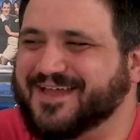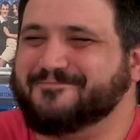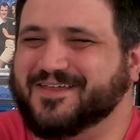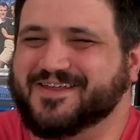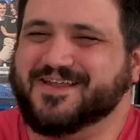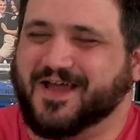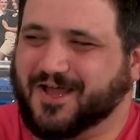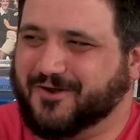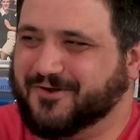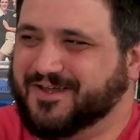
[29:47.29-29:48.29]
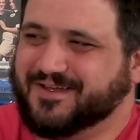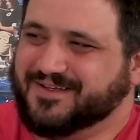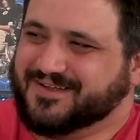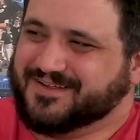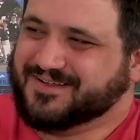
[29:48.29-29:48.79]
Let me know. What's
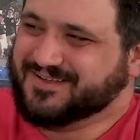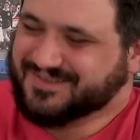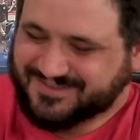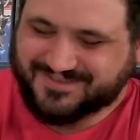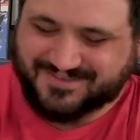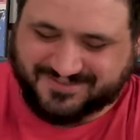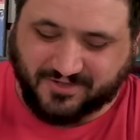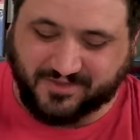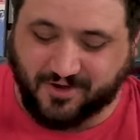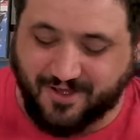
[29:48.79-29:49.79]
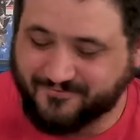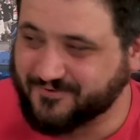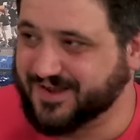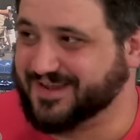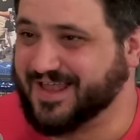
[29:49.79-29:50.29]
your name? So they're all
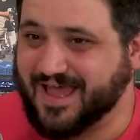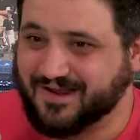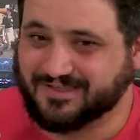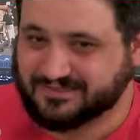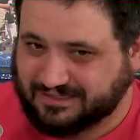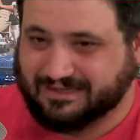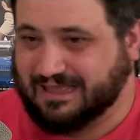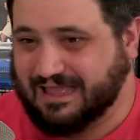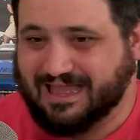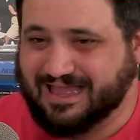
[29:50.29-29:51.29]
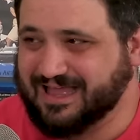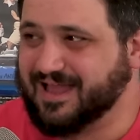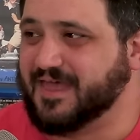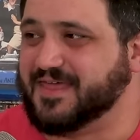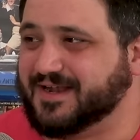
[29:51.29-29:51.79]
freaking out, and he's like,
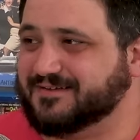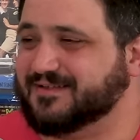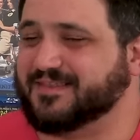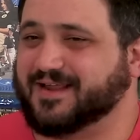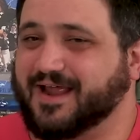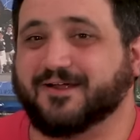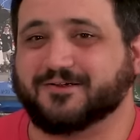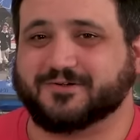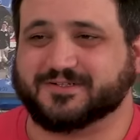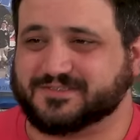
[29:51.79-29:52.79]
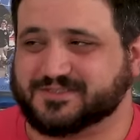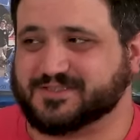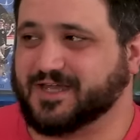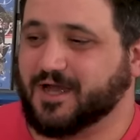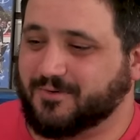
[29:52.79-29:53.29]
ah. And then Aragorn's just
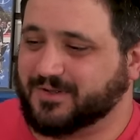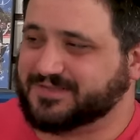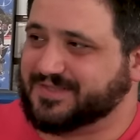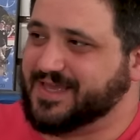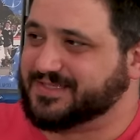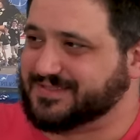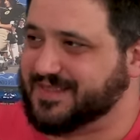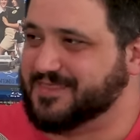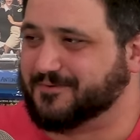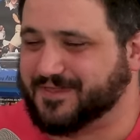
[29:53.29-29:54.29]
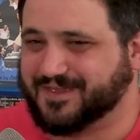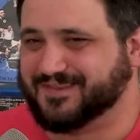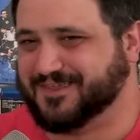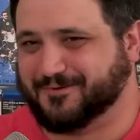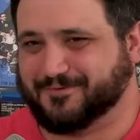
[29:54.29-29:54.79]
like, oh, what's this? And then
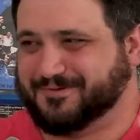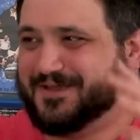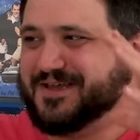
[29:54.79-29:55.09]
the